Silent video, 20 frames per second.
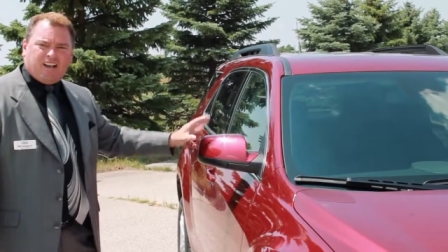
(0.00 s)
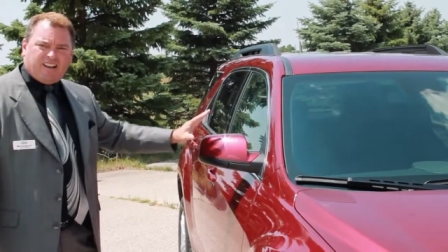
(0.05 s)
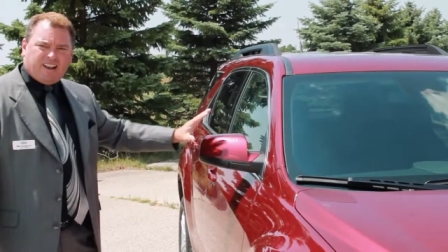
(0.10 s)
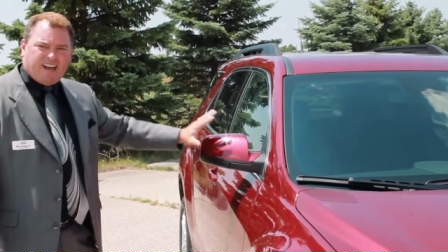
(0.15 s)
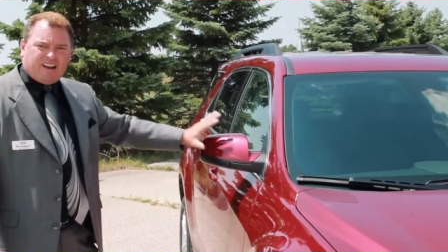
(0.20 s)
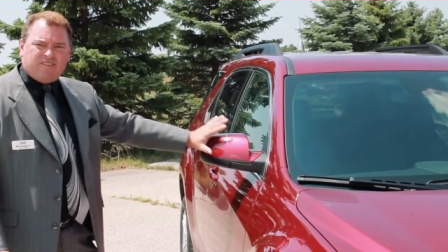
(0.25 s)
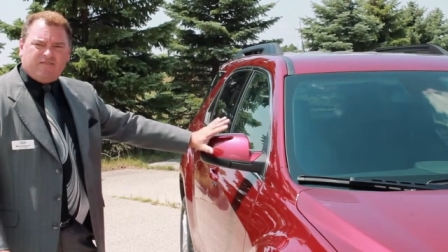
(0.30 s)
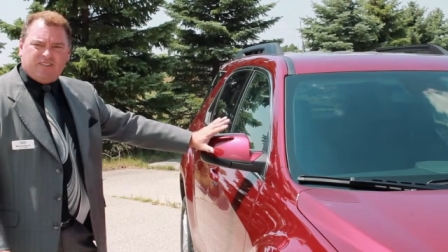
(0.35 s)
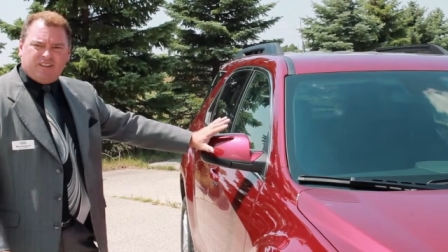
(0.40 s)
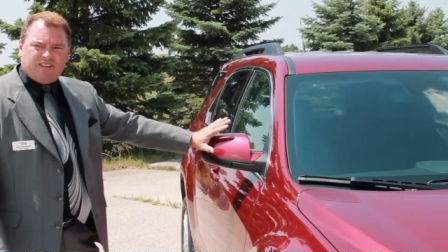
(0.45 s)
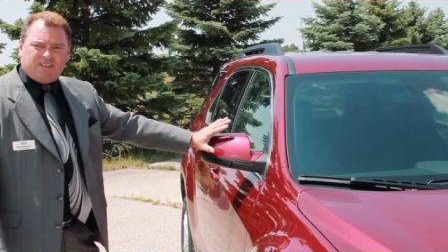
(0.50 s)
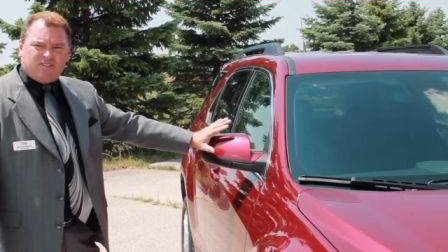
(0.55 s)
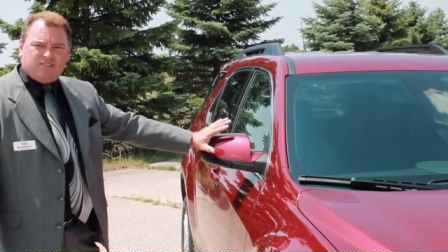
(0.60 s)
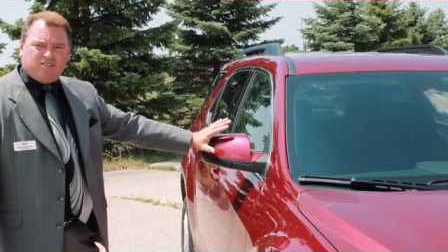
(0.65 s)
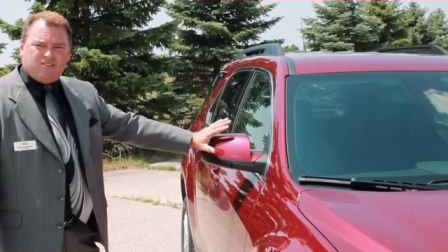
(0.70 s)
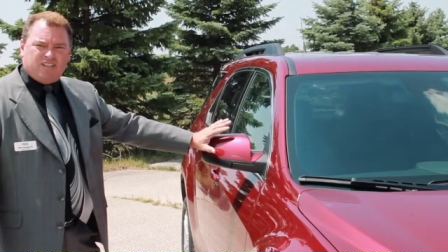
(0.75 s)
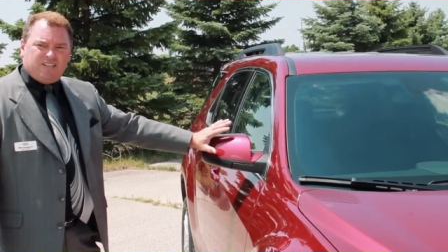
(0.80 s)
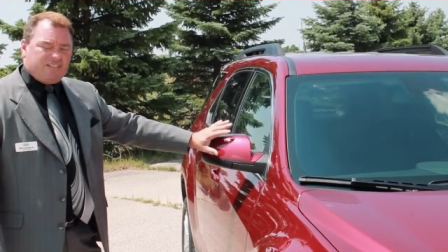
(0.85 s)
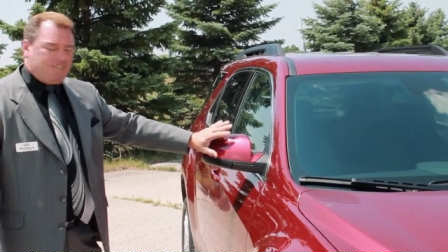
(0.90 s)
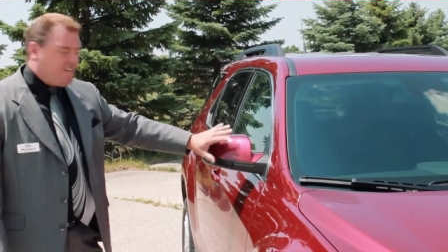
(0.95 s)
A lot of
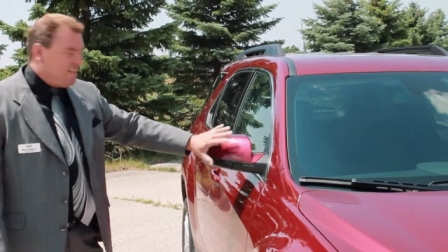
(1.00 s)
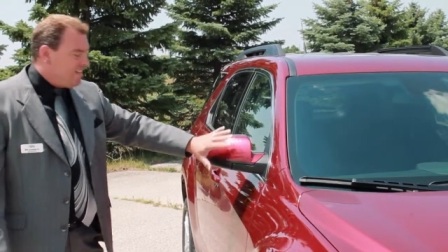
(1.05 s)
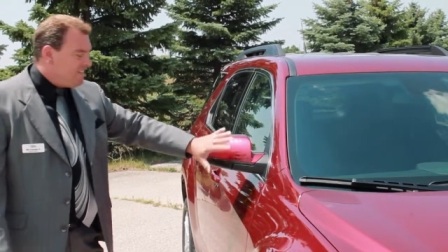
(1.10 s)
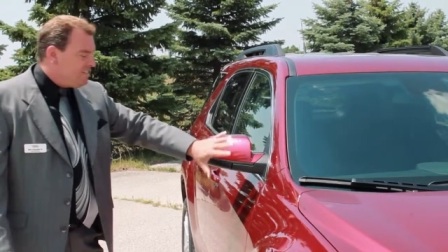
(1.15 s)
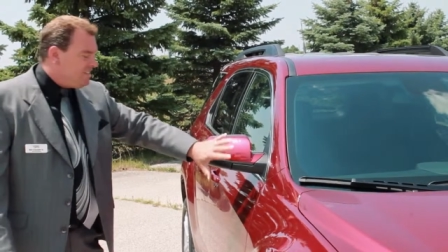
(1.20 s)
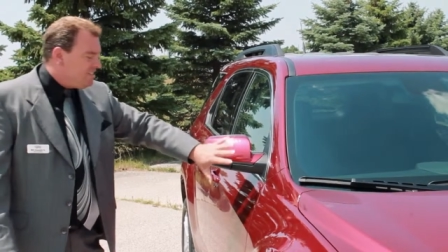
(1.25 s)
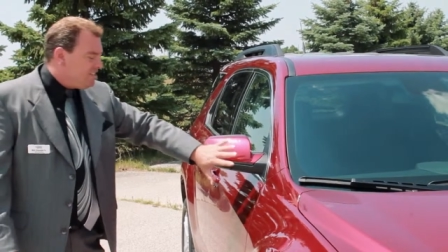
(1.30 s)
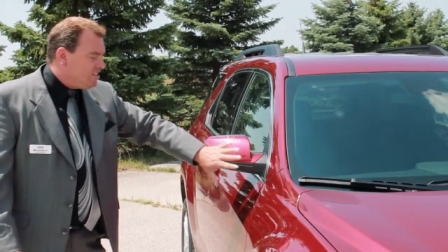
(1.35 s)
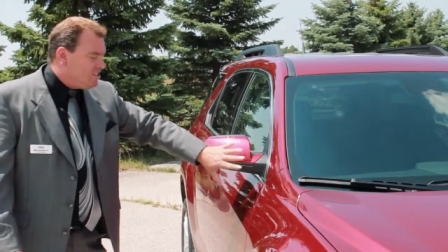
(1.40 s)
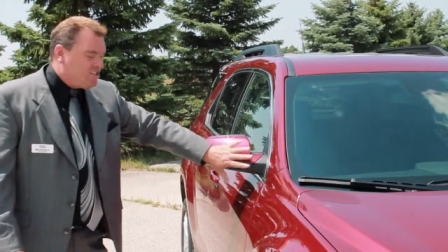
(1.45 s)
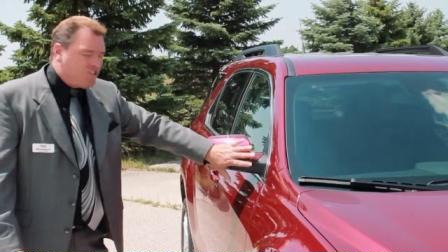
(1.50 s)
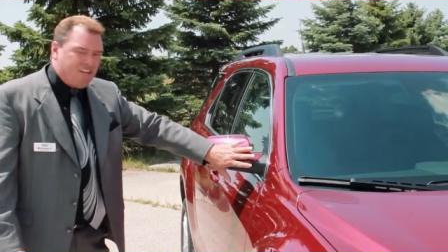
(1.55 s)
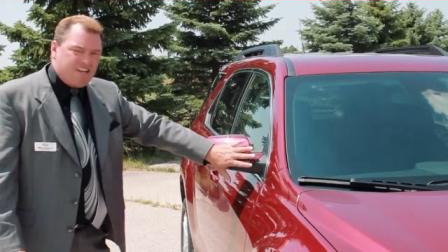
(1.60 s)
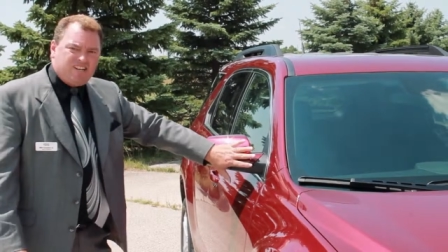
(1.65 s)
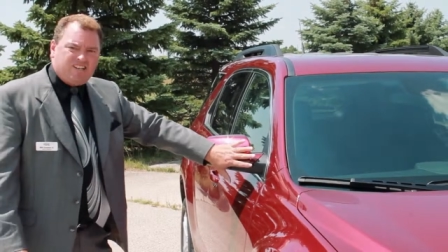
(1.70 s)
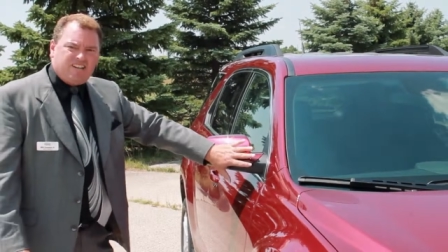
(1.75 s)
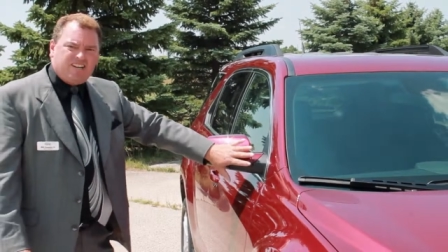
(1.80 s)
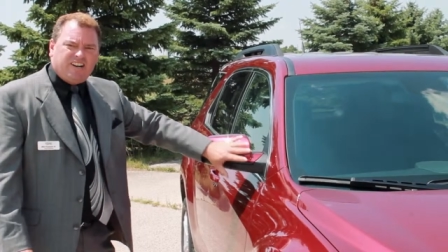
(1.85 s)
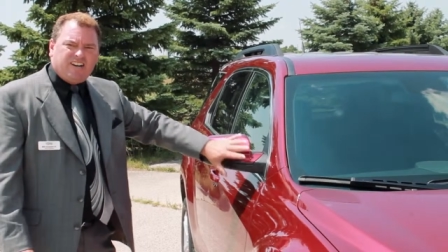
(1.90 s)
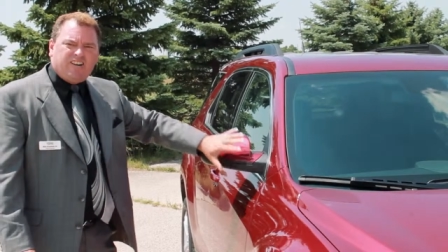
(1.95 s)
vehicles these days, it's a
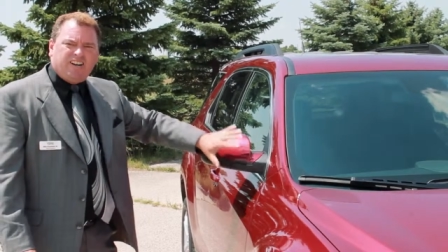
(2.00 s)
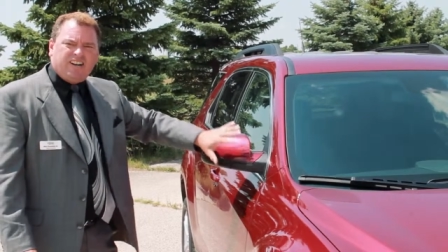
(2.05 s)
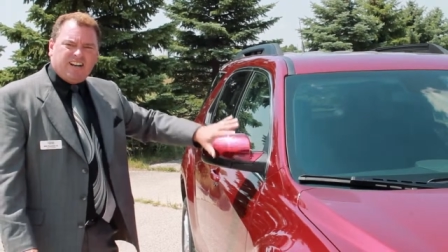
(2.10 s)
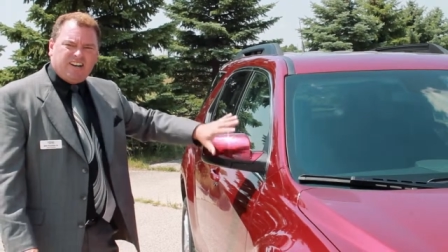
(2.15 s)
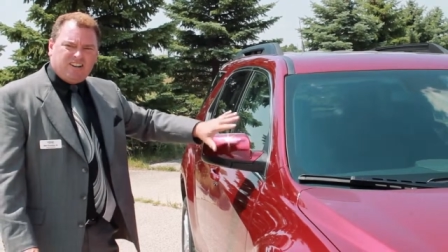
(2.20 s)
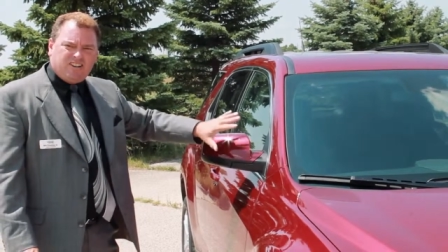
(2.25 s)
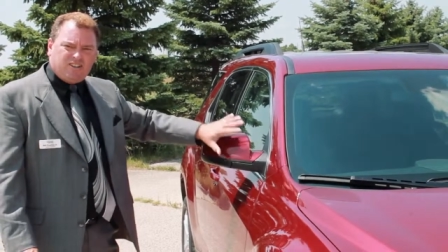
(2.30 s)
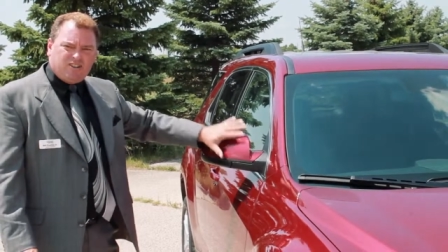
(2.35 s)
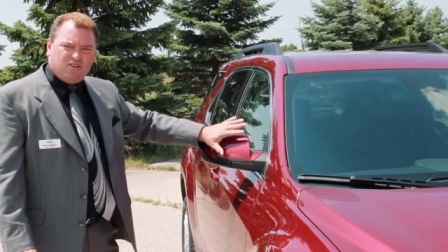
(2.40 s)
stationary and you